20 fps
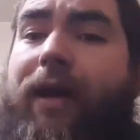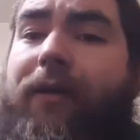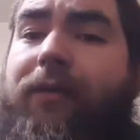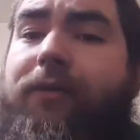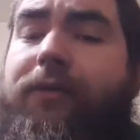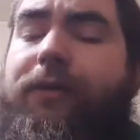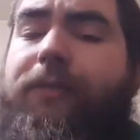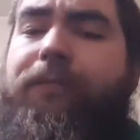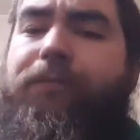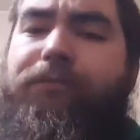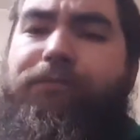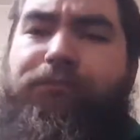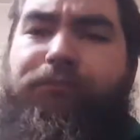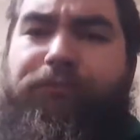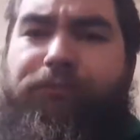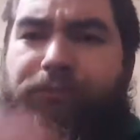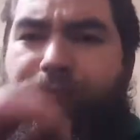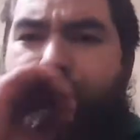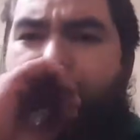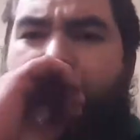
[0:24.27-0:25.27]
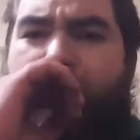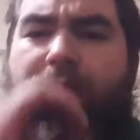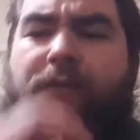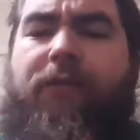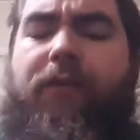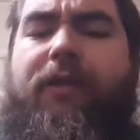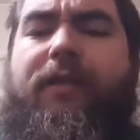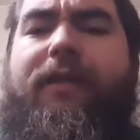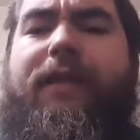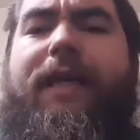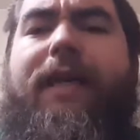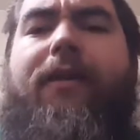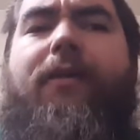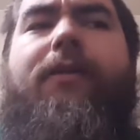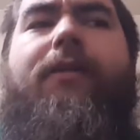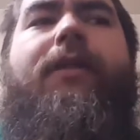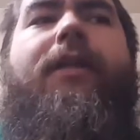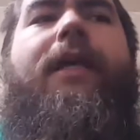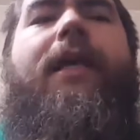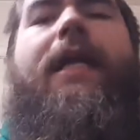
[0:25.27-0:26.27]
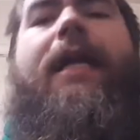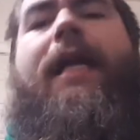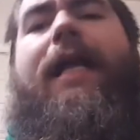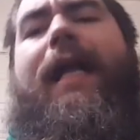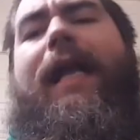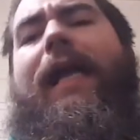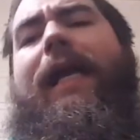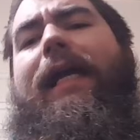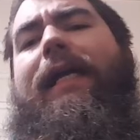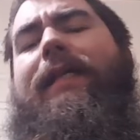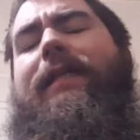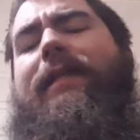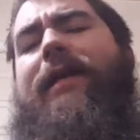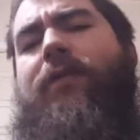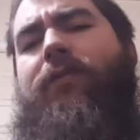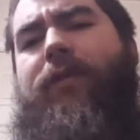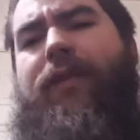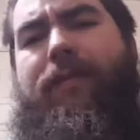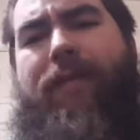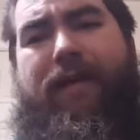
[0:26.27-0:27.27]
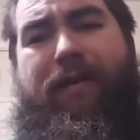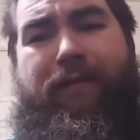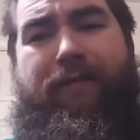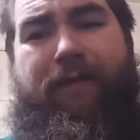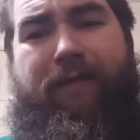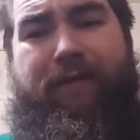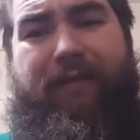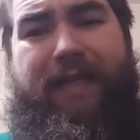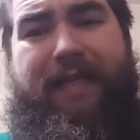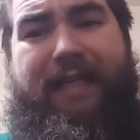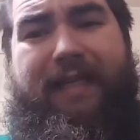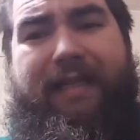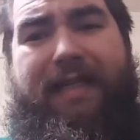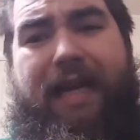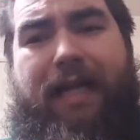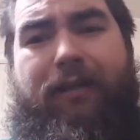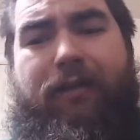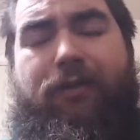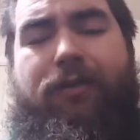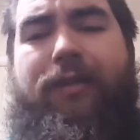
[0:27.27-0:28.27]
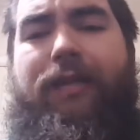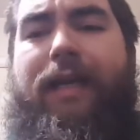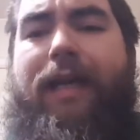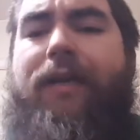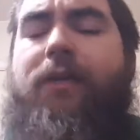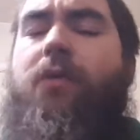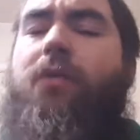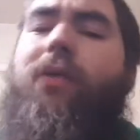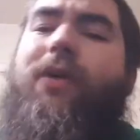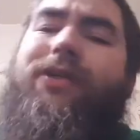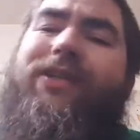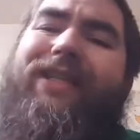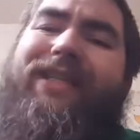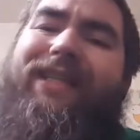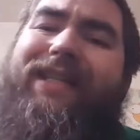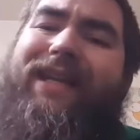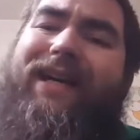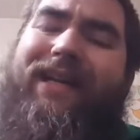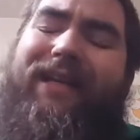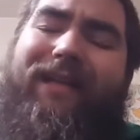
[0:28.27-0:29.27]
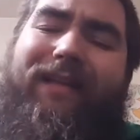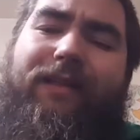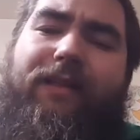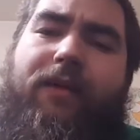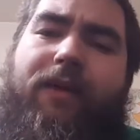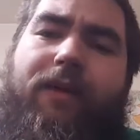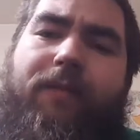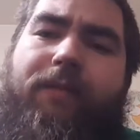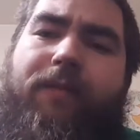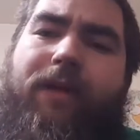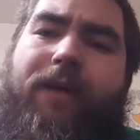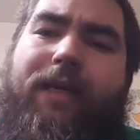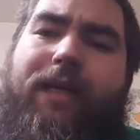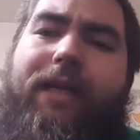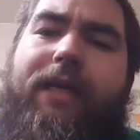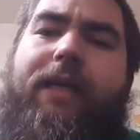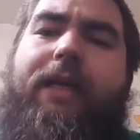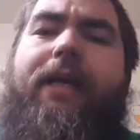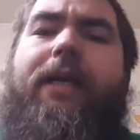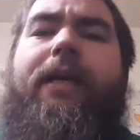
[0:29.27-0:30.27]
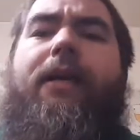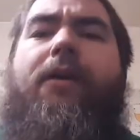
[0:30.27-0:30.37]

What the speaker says: rails for the stairs. And that was about a $15 set, which is not a ton of money,